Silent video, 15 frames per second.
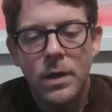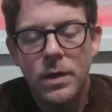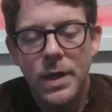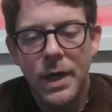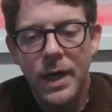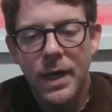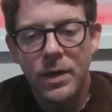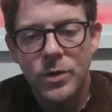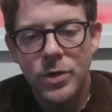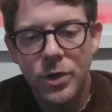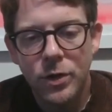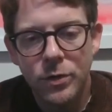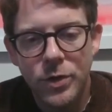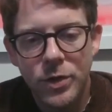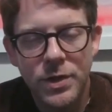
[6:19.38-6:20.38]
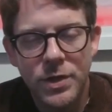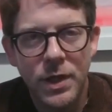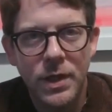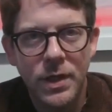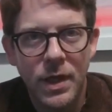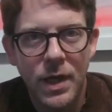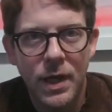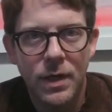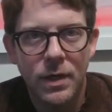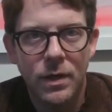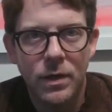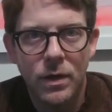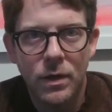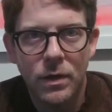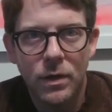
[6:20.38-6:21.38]
Yeah, so to dig in that
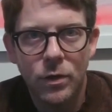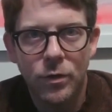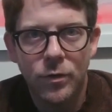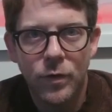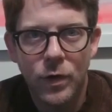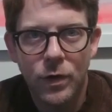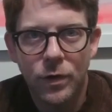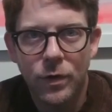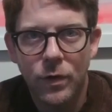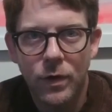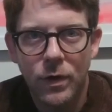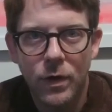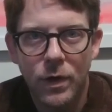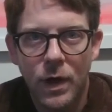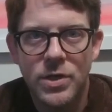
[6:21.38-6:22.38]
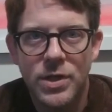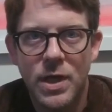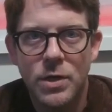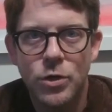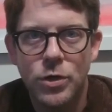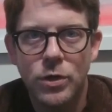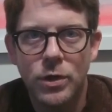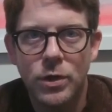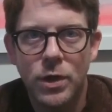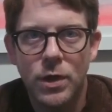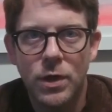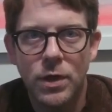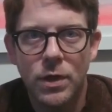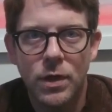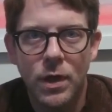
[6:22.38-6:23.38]
a little further,
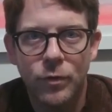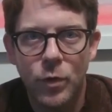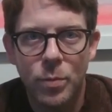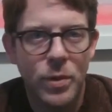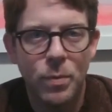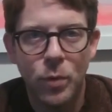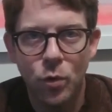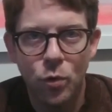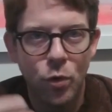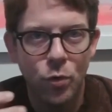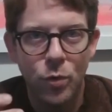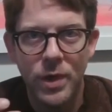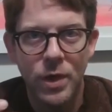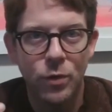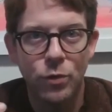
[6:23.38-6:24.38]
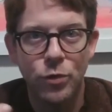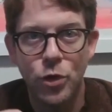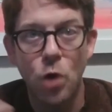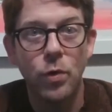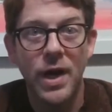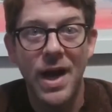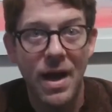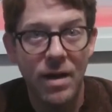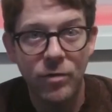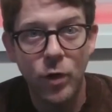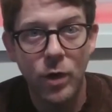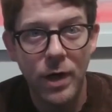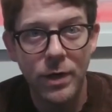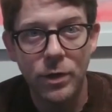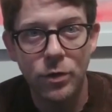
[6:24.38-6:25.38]
essentially for people who either don't have
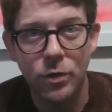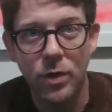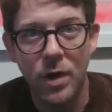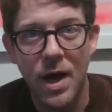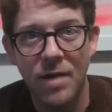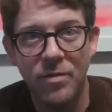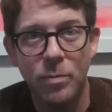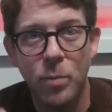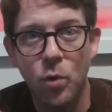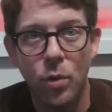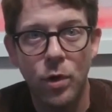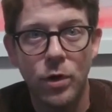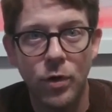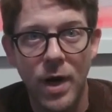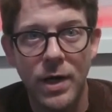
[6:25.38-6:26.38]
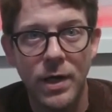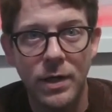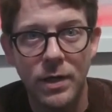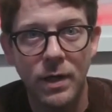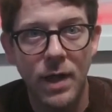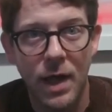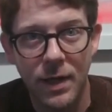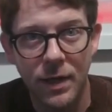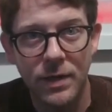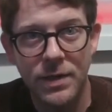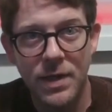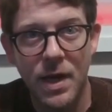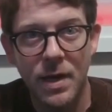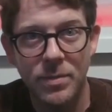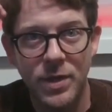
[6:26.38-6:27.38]
credit or have poor credit, a lot of the
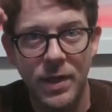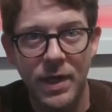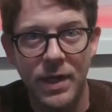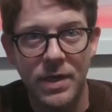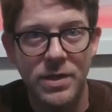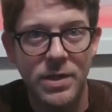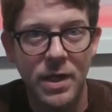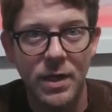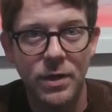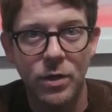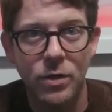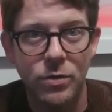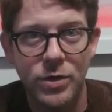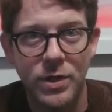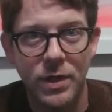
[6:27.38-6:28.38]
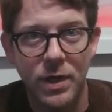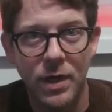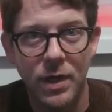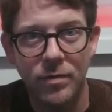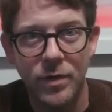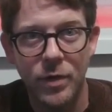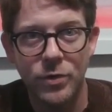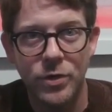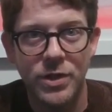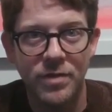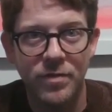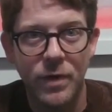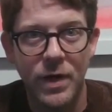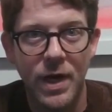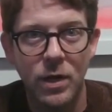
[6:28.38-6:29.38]
times, like I said, it goes to kind of those
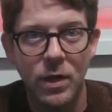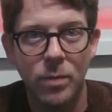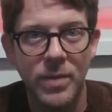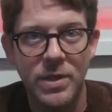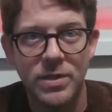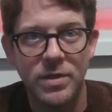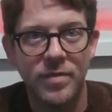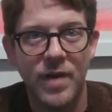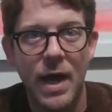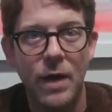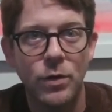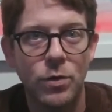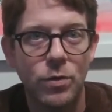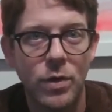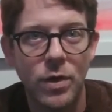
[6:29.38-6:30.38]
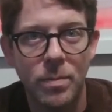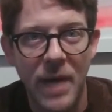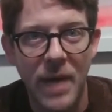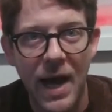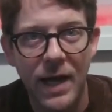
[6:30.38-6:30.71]
different elements of how you could